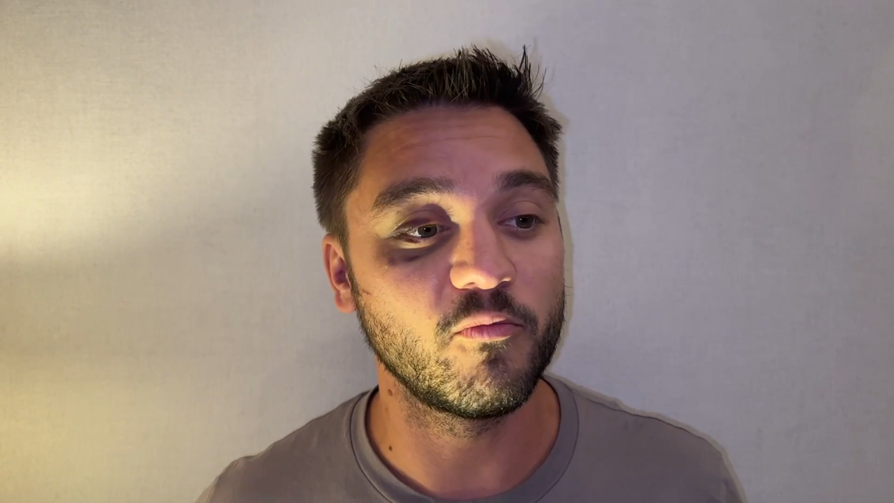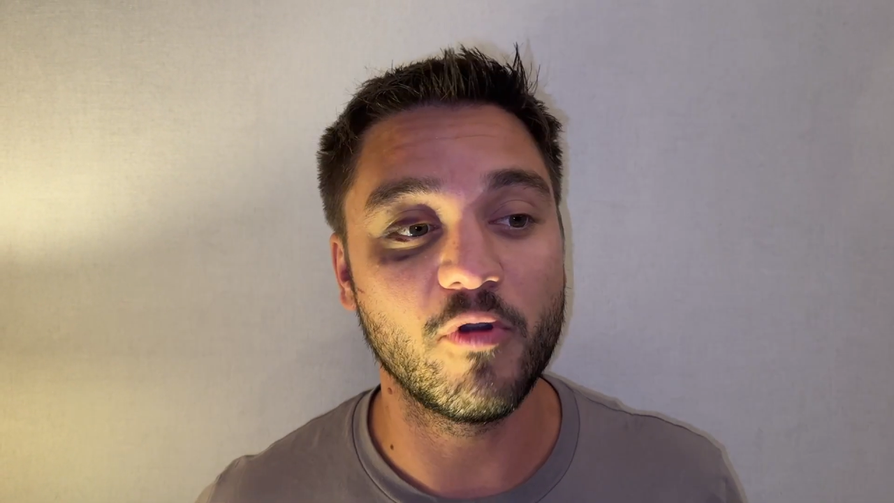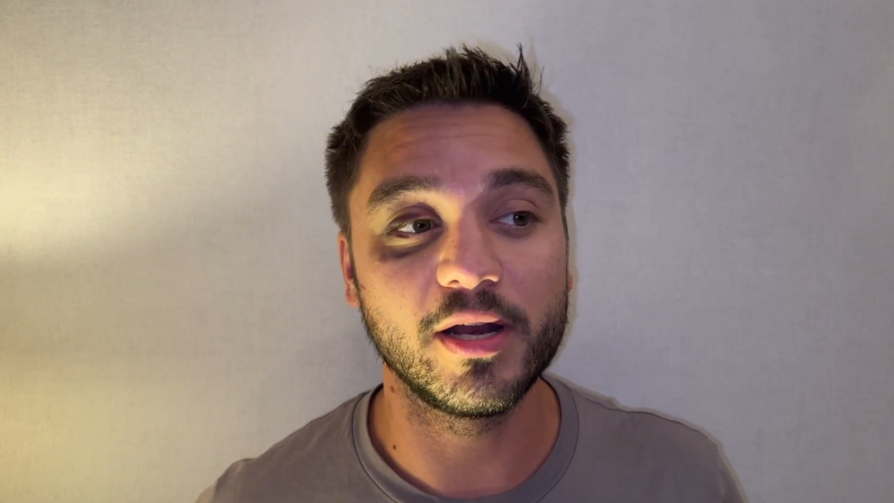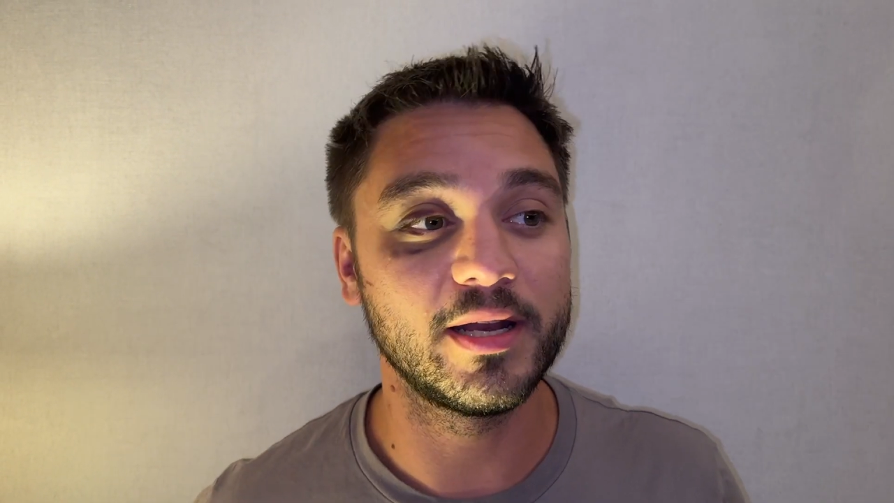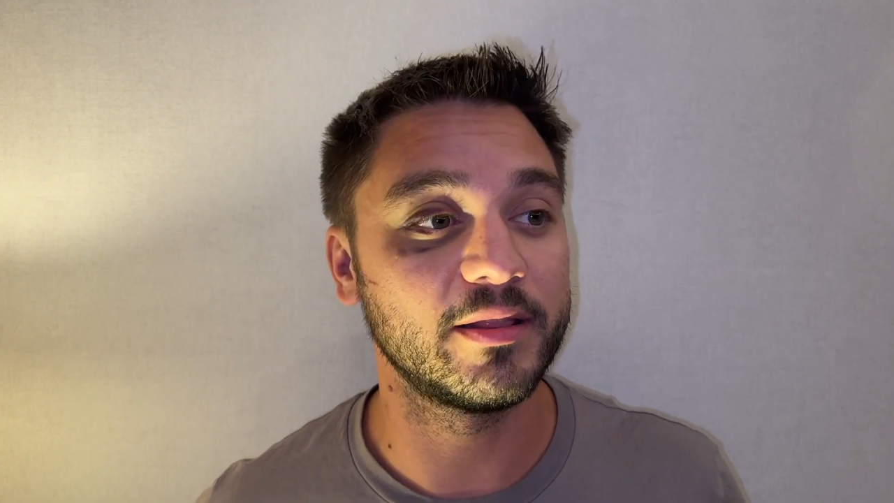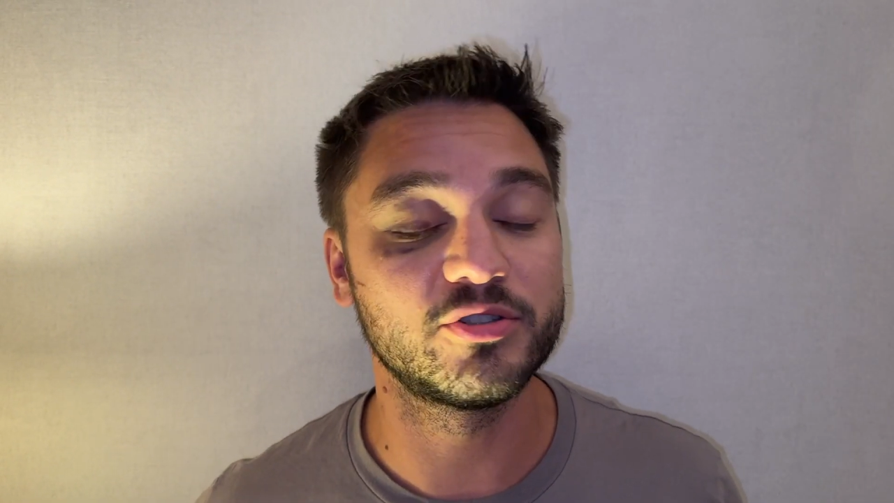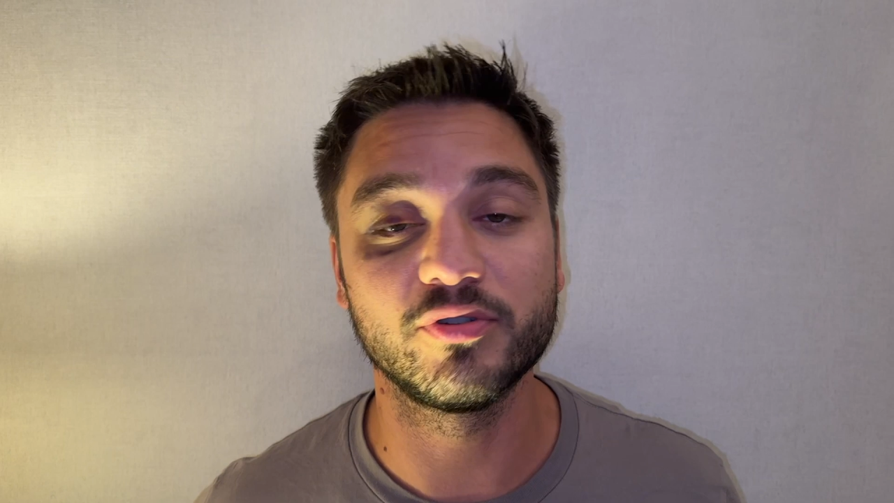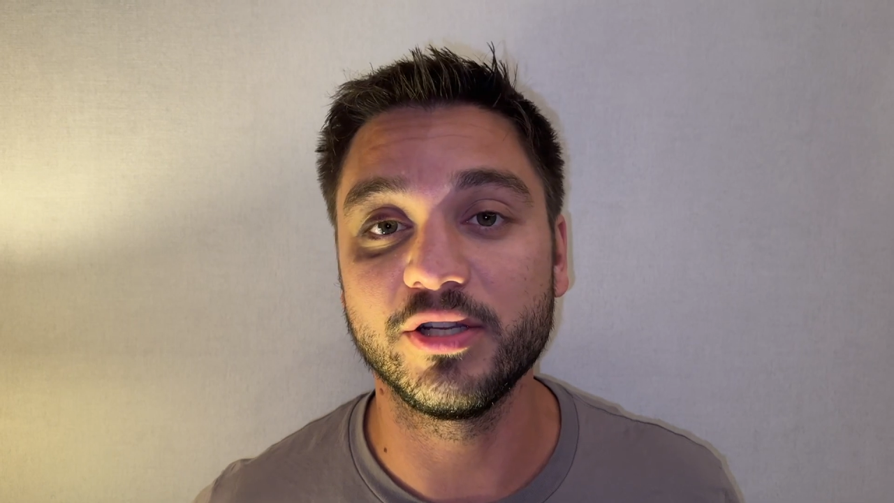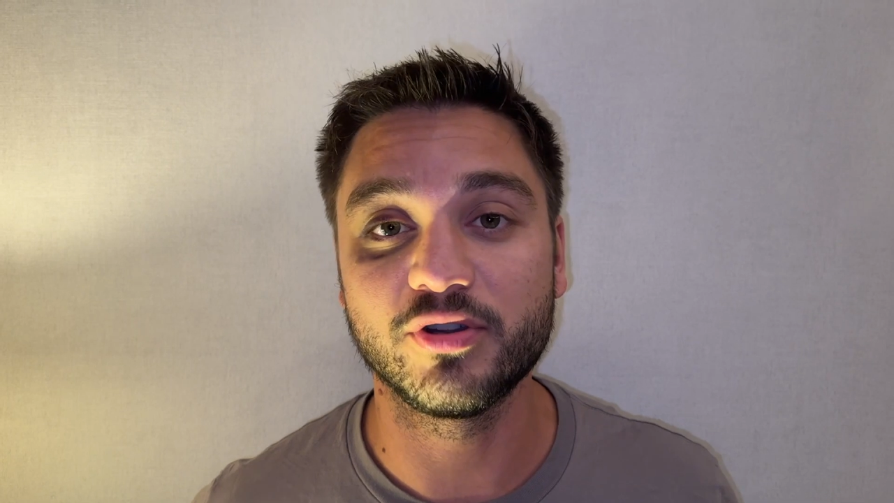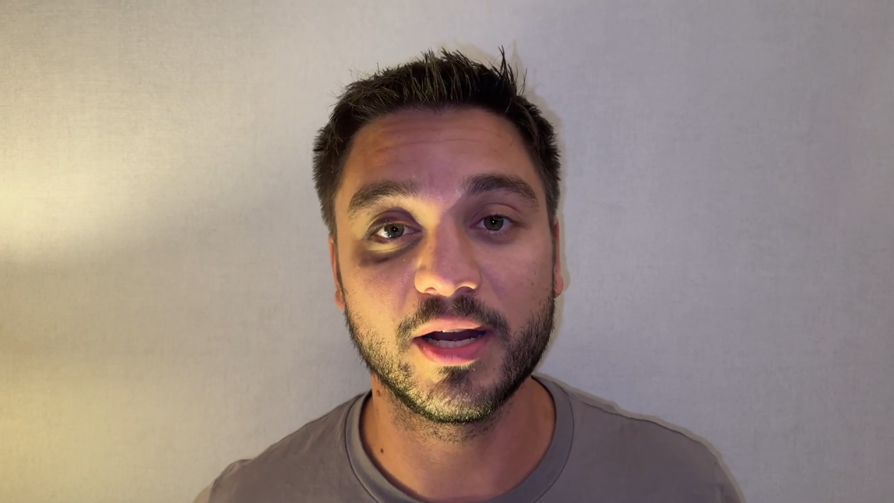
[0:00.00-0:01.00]
I'm running down the
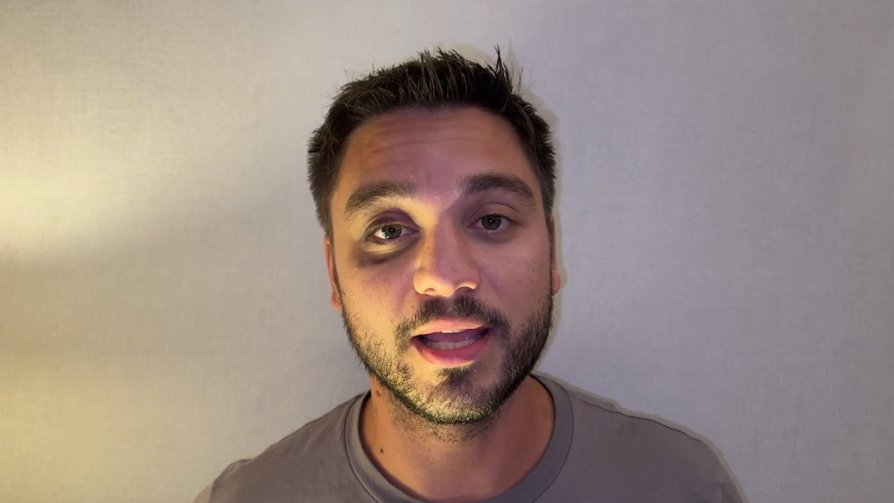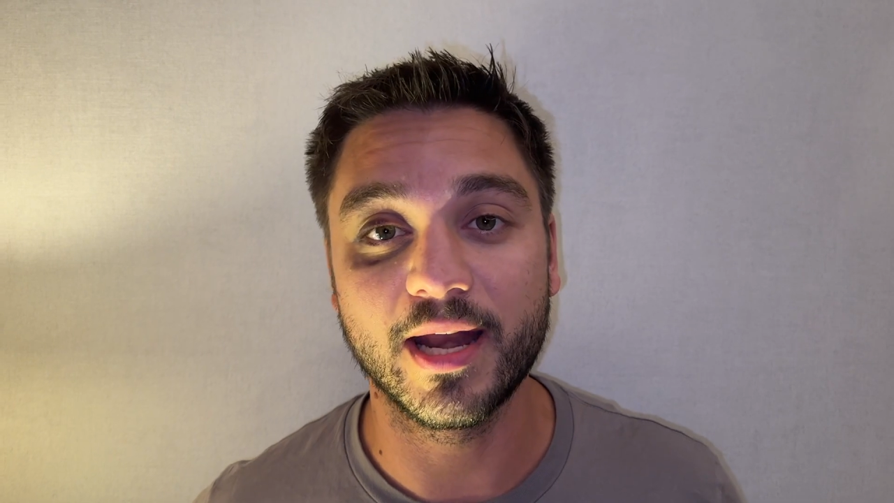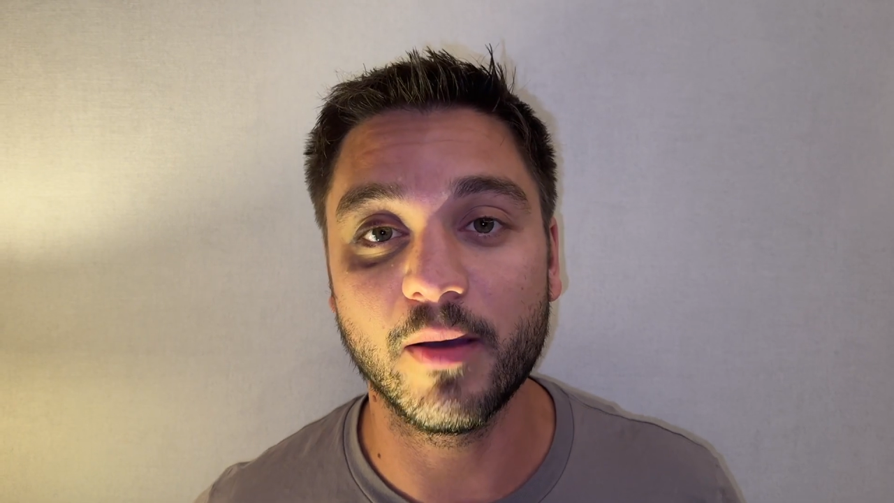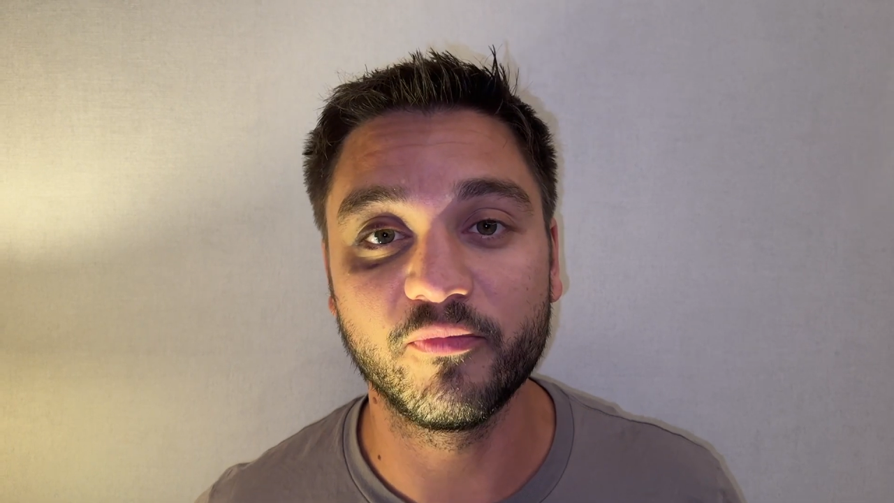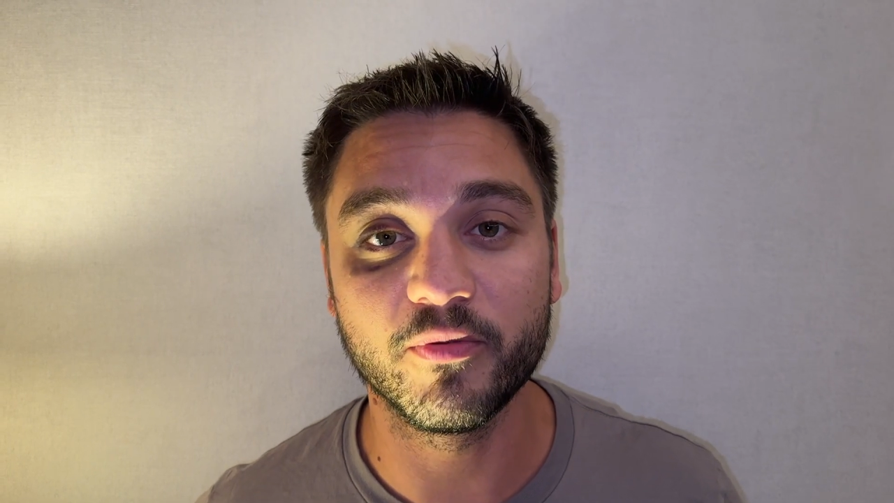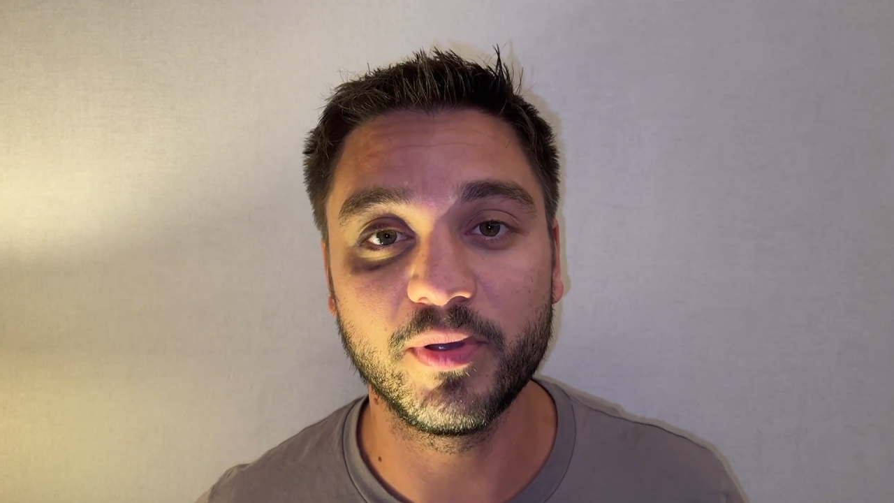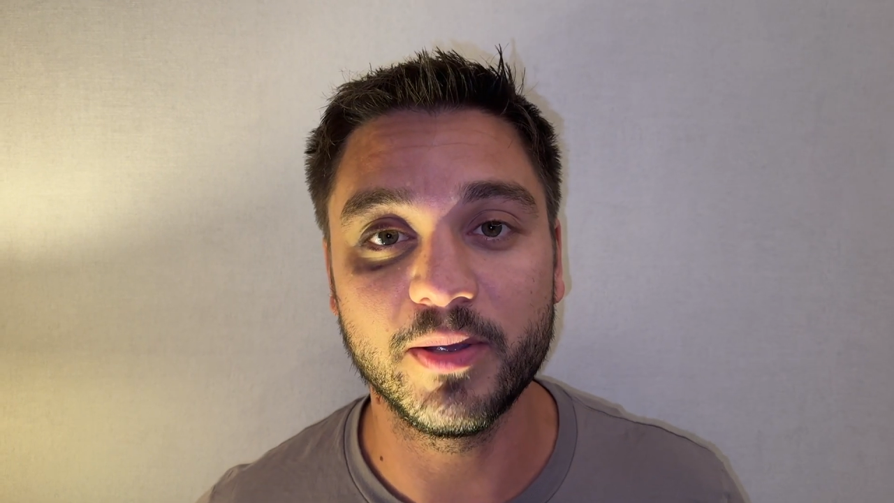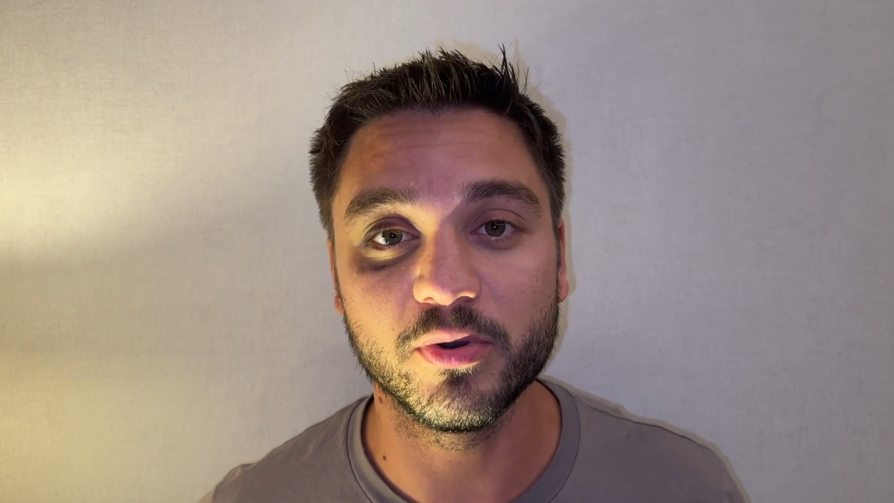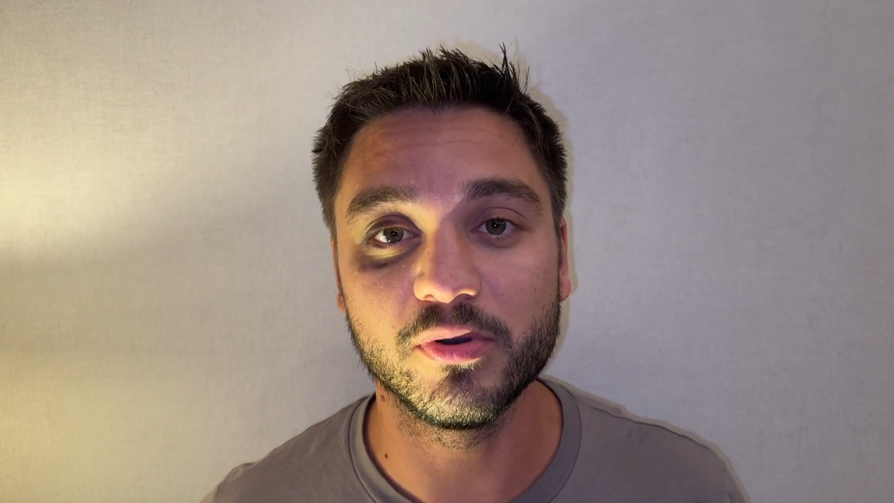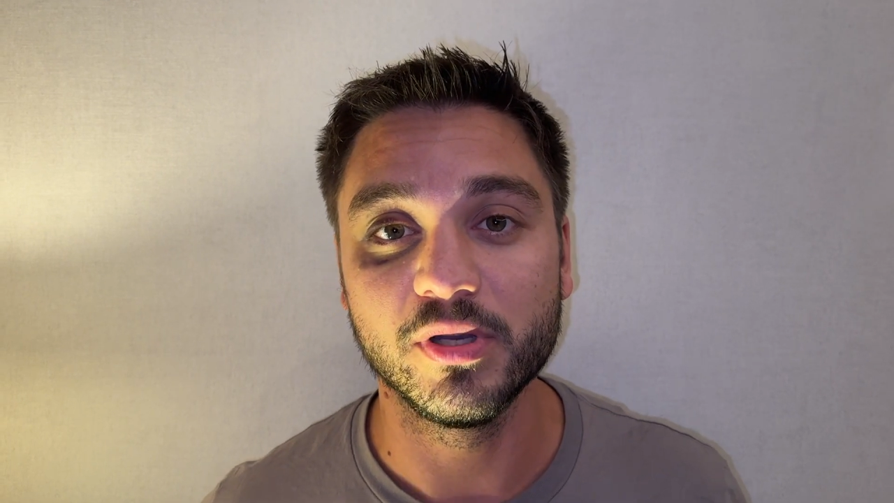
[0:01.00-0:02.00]
street trying to get help from
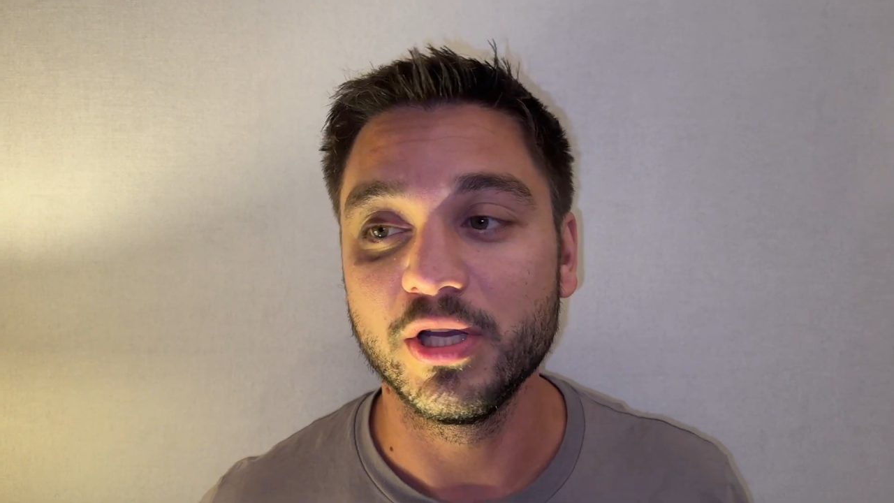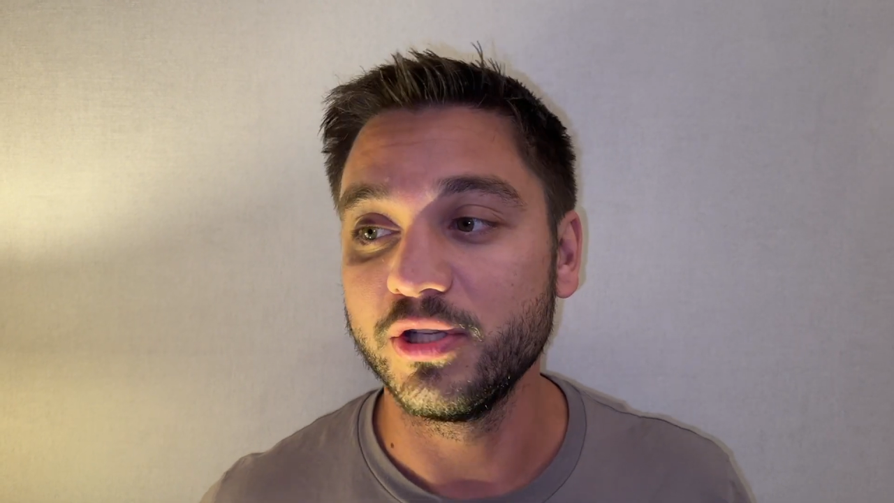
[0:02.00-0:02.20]
people.